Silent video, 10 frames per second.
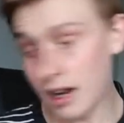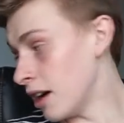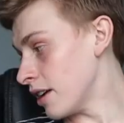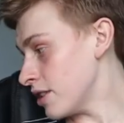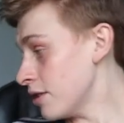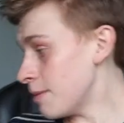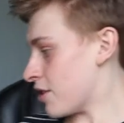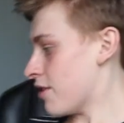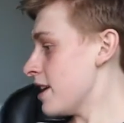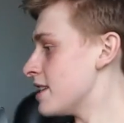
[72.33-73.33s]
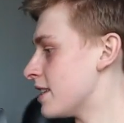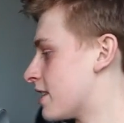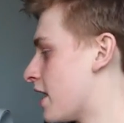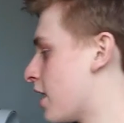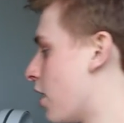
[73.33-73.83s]
Oh, it's all a bit crazy
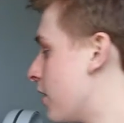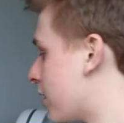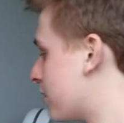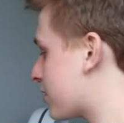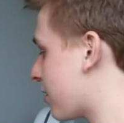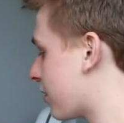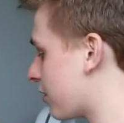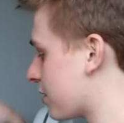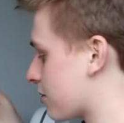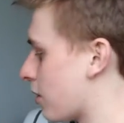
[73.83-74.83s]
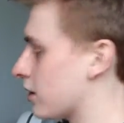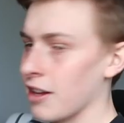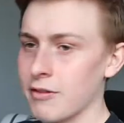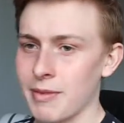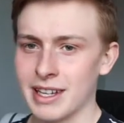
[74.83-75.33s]
today. Oh yeah, also I got this
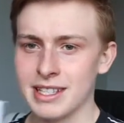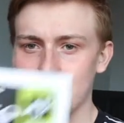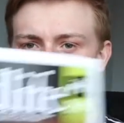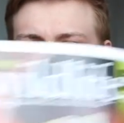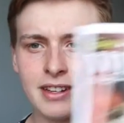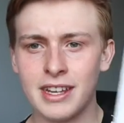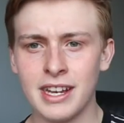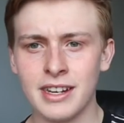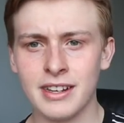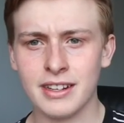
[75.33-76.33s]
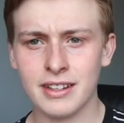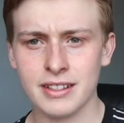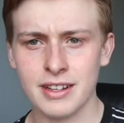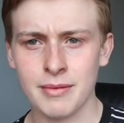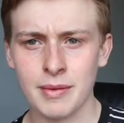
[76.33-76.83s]
wildlife magazine in,
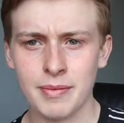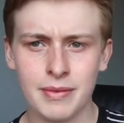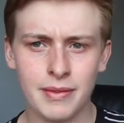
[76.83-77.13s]
because I'm a